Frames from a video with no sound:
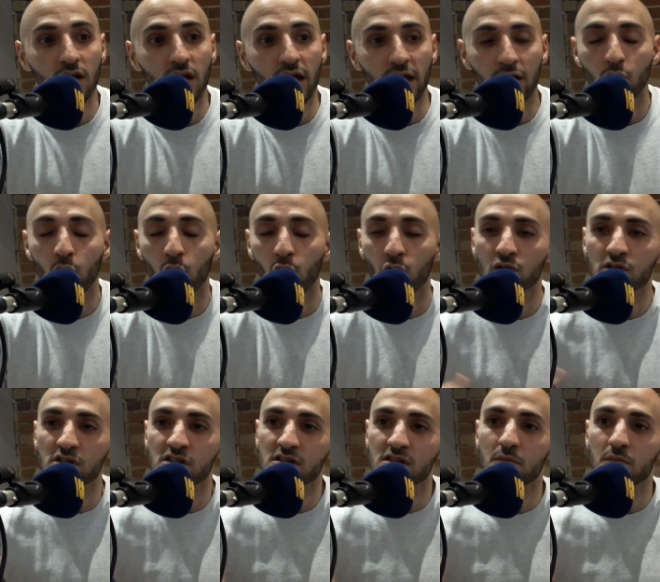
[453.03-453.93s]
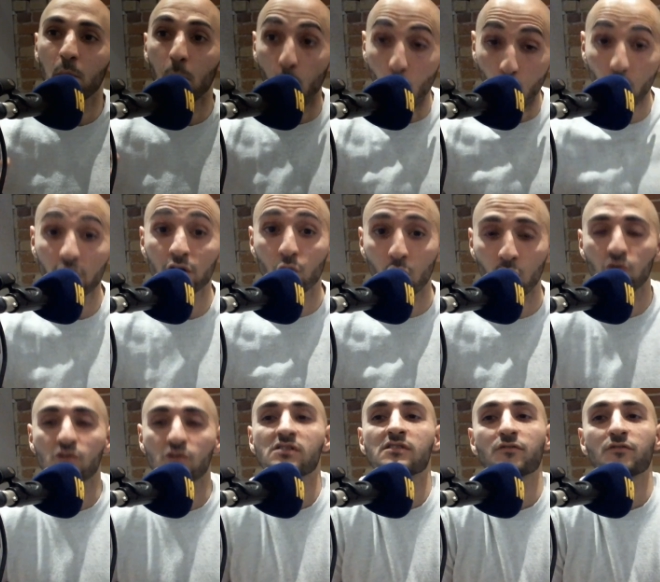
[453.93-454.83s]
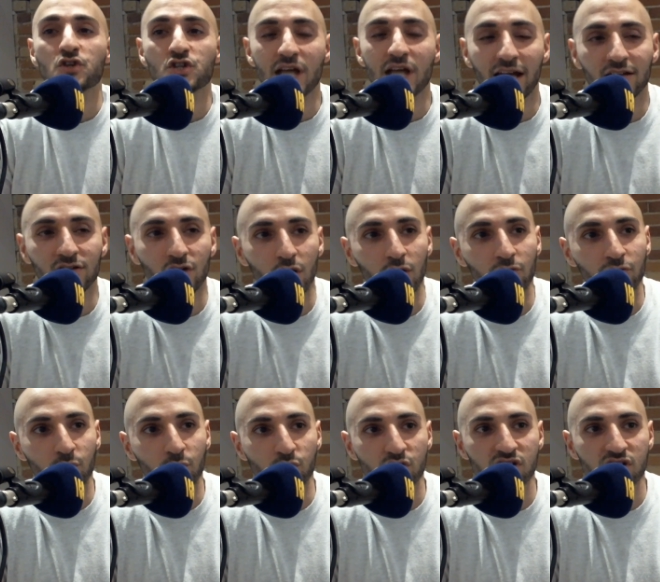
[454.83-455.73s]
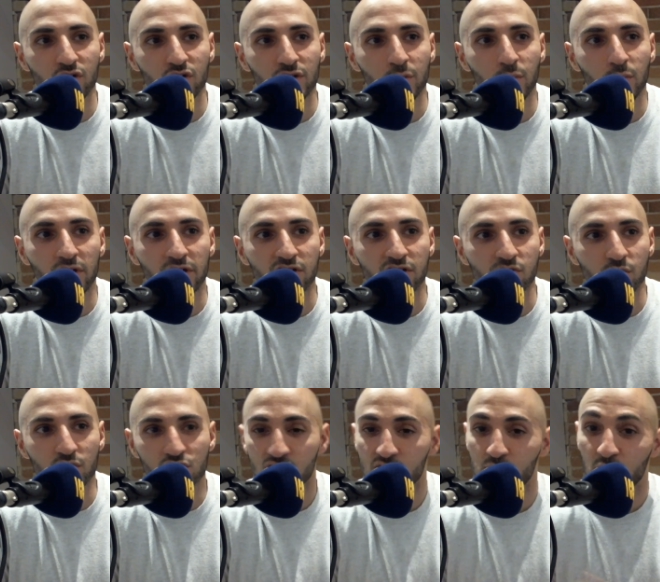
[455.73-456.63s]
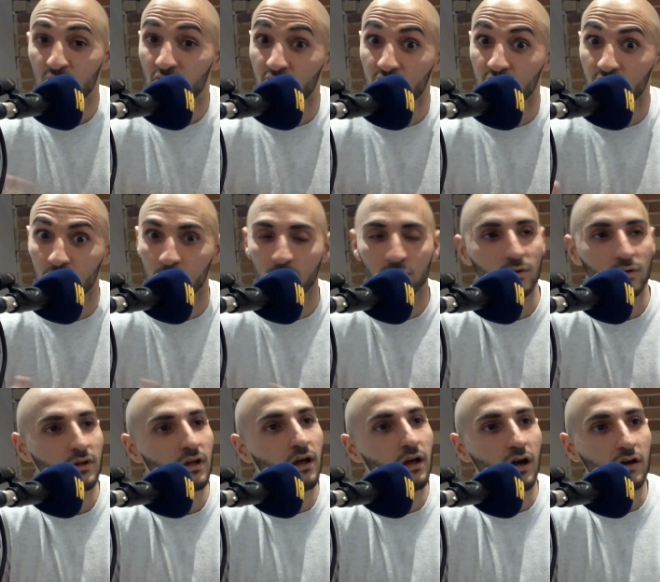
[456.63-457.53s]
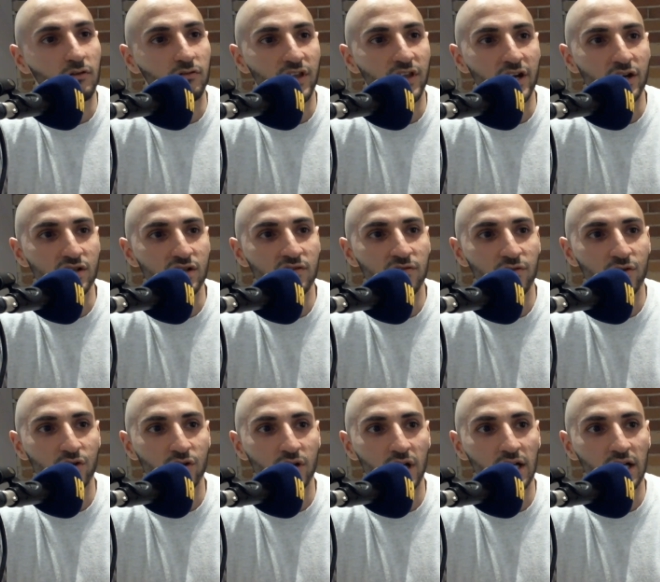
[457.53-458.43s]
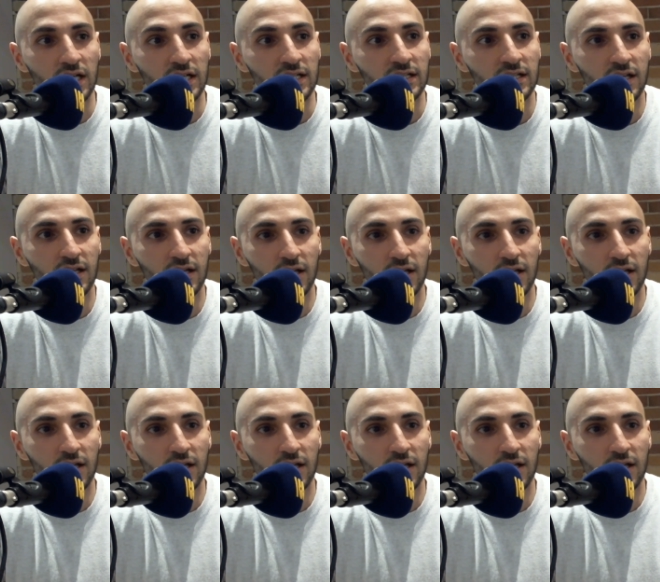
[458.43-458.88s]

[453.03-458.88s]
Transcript: And goals, more goals for Shakhtar from Brazilian players, which has been a theme of theirs for uh,